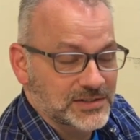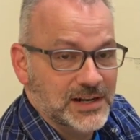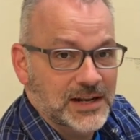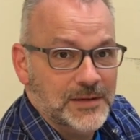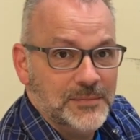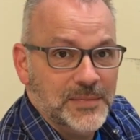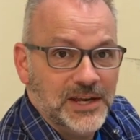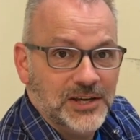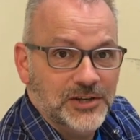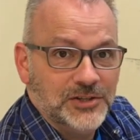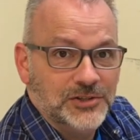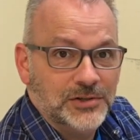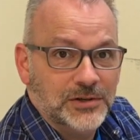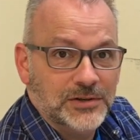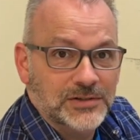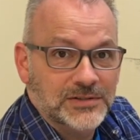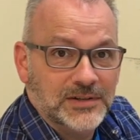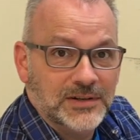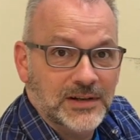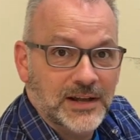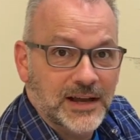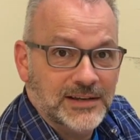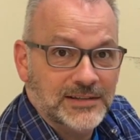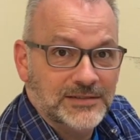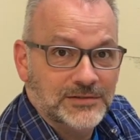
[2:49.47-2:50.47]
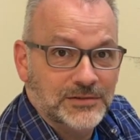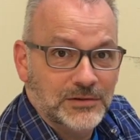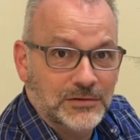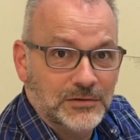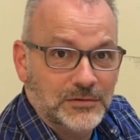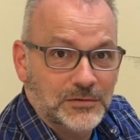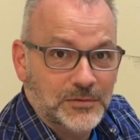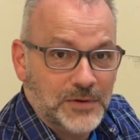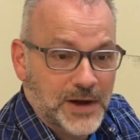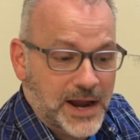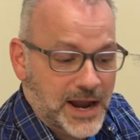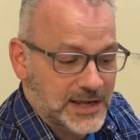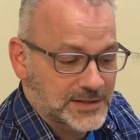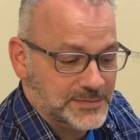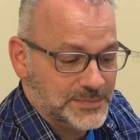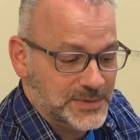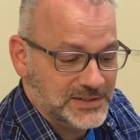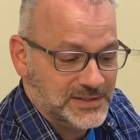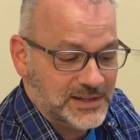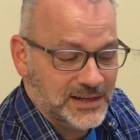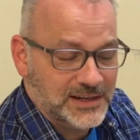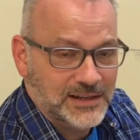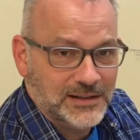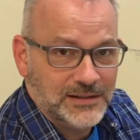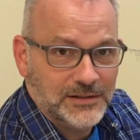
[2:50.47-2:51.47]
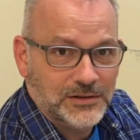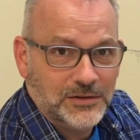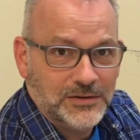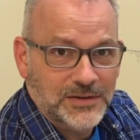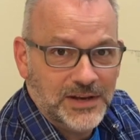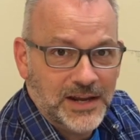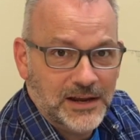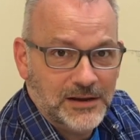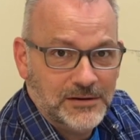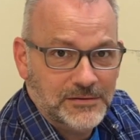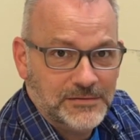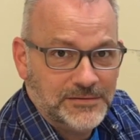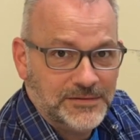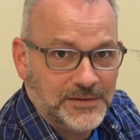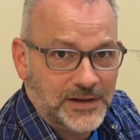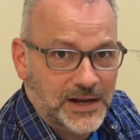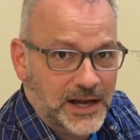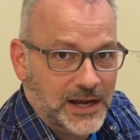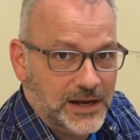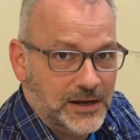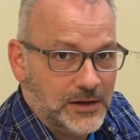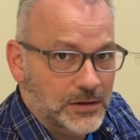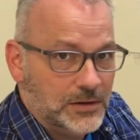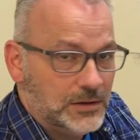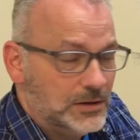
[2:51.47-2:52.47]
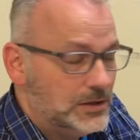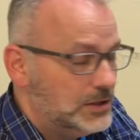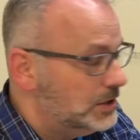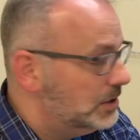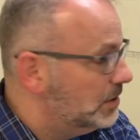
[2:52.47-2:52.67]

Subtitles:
and I make sure it's a nice little rasp. It's like a little nail file.